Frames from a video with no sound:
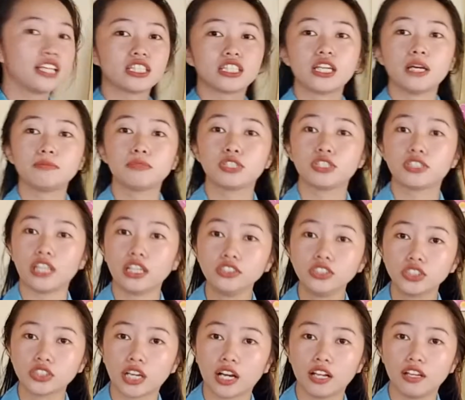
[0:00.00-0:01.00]

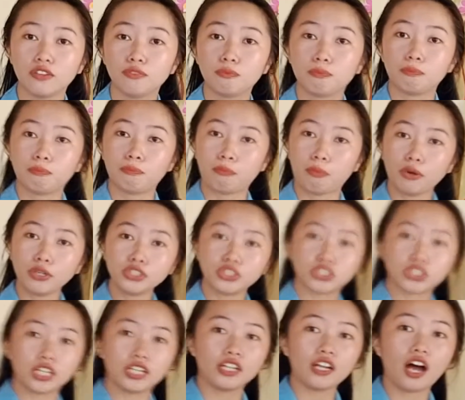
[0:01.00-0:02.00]
substantial
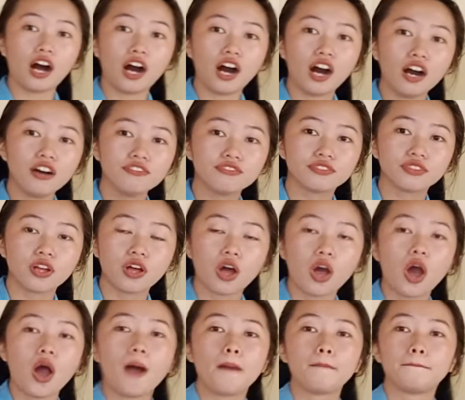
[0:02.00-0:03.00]
portion of
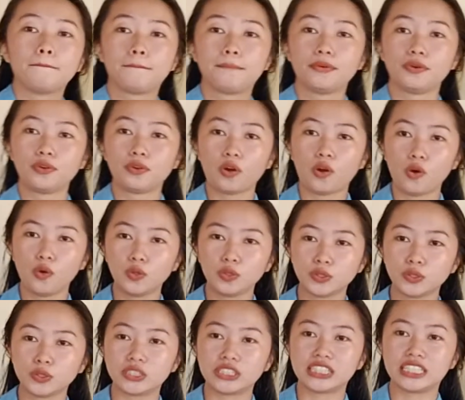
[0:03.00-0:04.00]

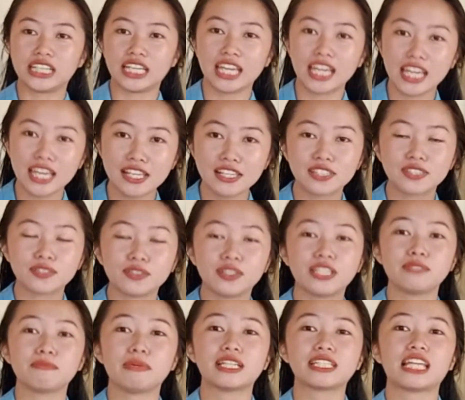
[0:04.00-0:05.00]
protein. So
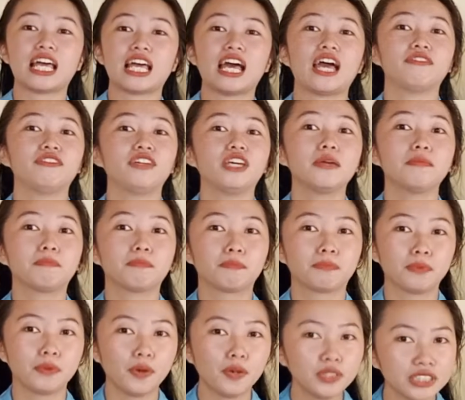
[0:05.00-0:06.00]
it must have a
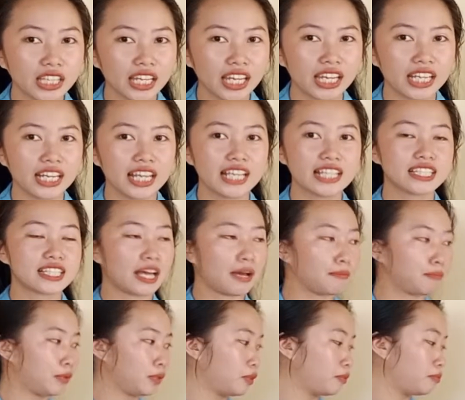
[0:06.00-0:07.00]
protein.
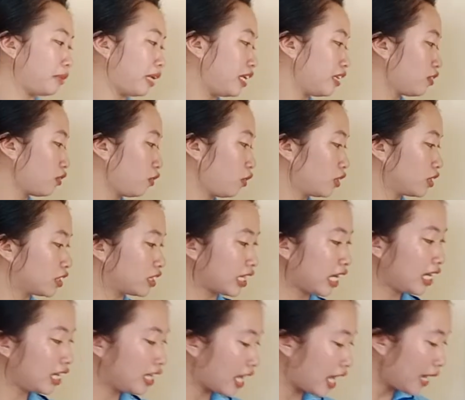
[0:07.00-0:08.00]
Example of main course
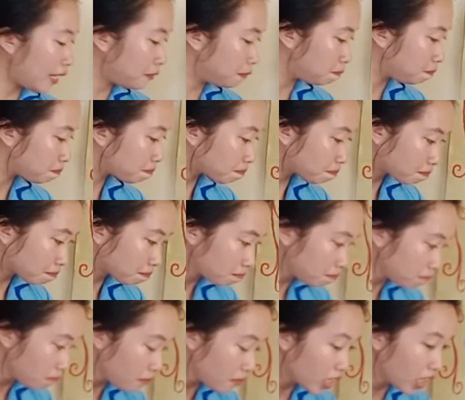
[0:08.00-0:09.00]
salad
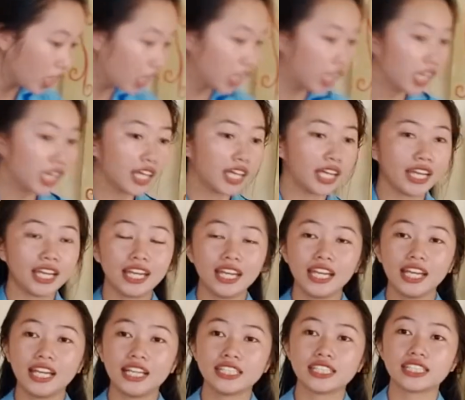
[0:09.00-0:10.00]

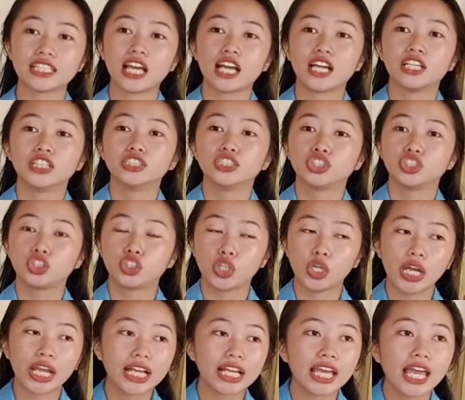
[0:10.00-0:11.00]
is
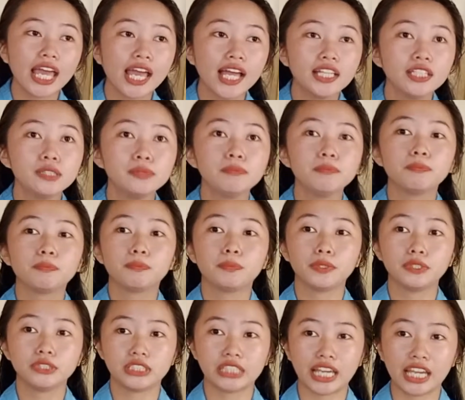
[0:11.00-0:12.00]
chicken
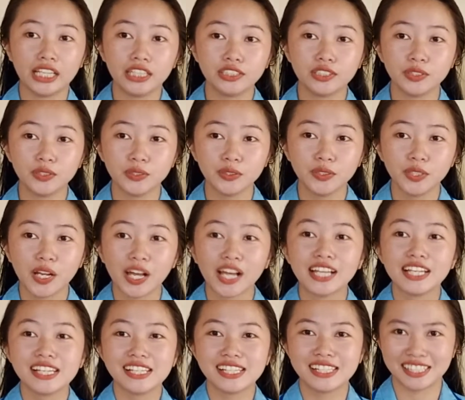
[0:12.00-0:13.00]
potato
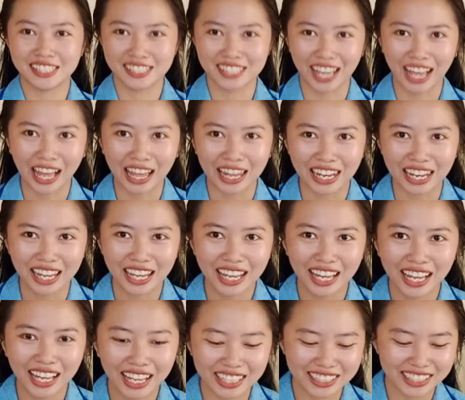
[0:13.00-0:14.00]

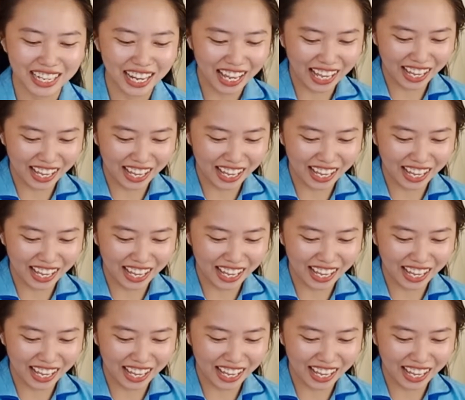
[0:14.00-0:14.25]
salad.